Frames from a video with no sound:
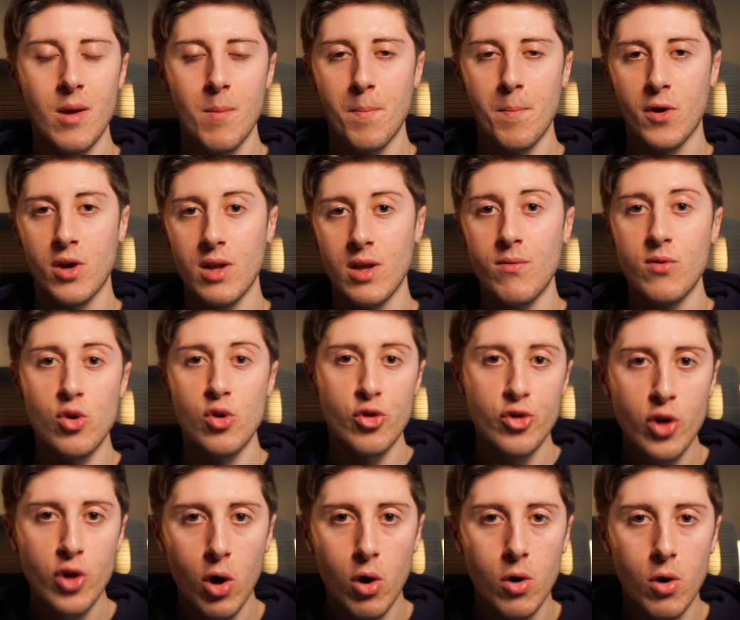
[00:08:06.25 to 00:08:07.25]
because if you're
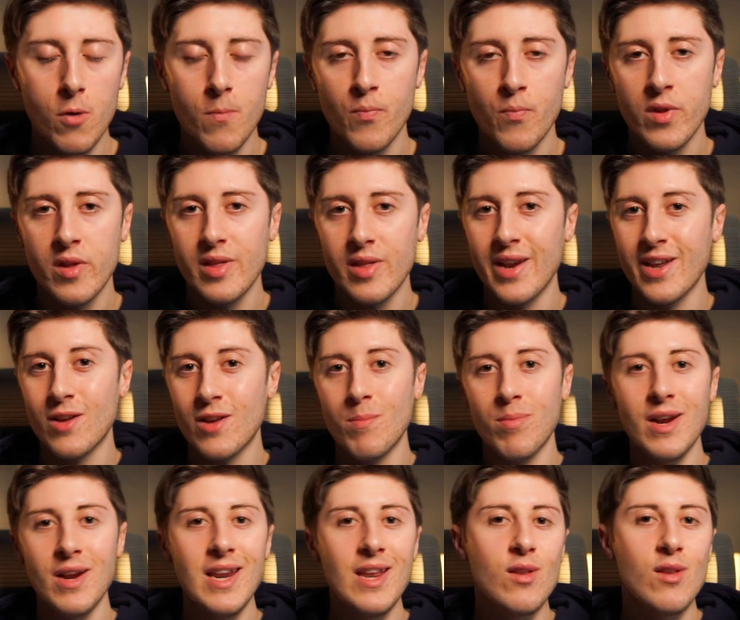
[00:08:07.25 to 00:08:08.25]
not, then it
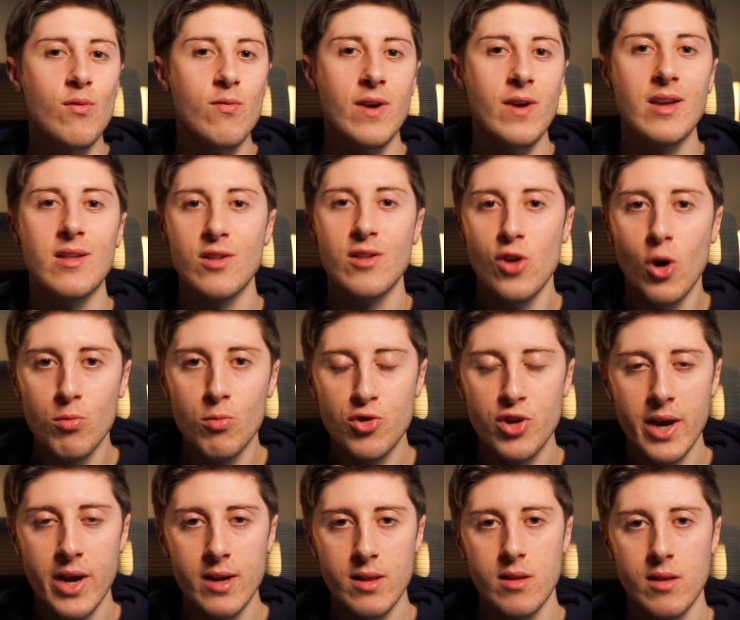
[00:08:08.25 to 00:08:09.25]
completely defeats the
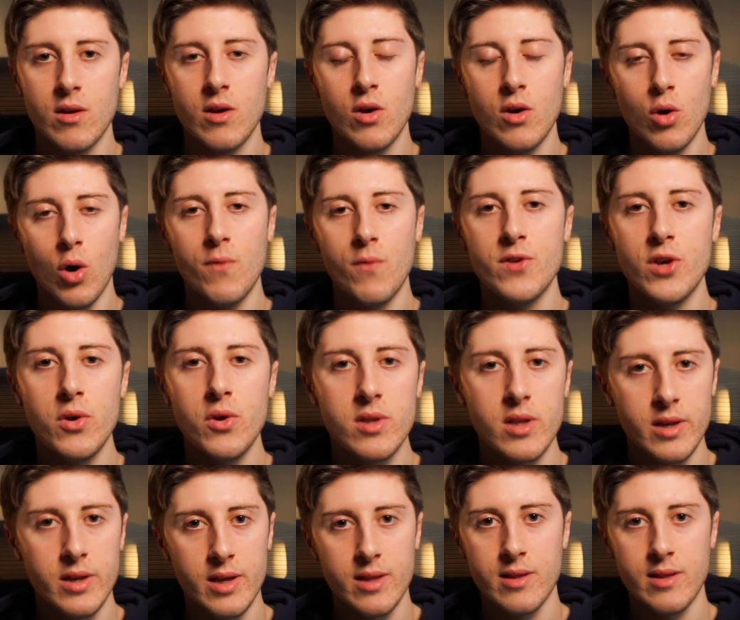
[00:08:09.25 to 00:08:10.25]
object of
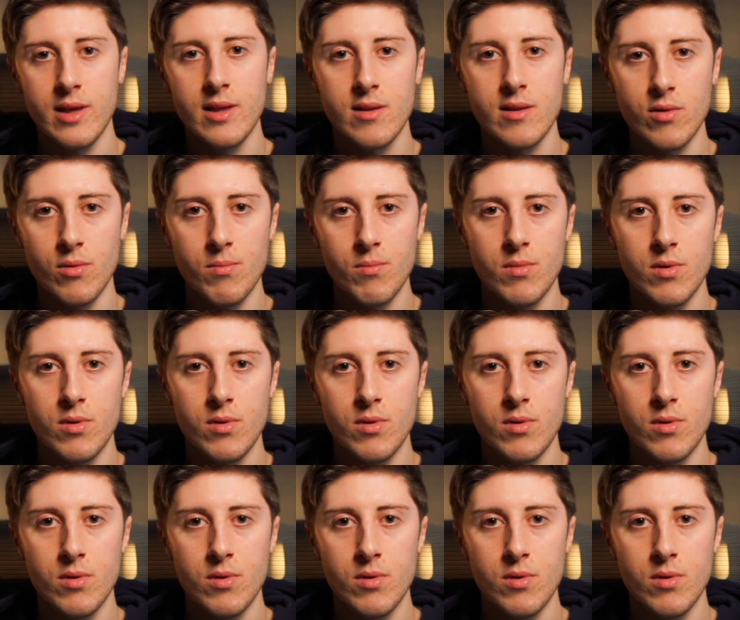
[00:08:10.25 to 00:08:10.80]
using this system.